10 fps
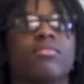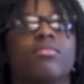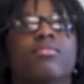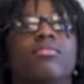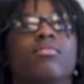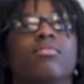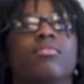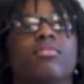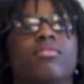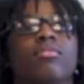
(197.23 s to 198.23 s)

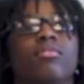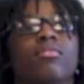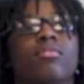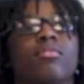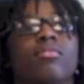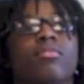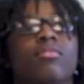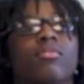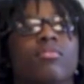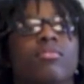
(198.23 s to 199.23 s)

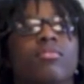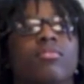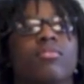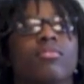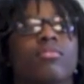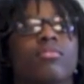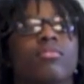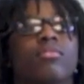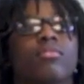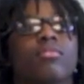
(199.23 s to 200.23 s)

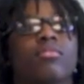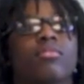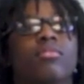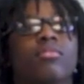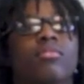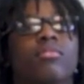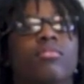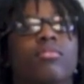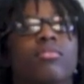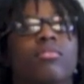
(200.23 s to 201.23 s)

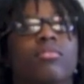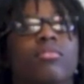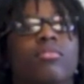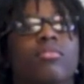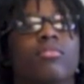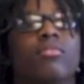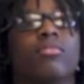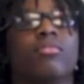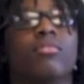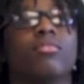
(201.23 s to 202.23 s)

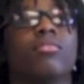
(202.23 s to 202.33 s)
(silent)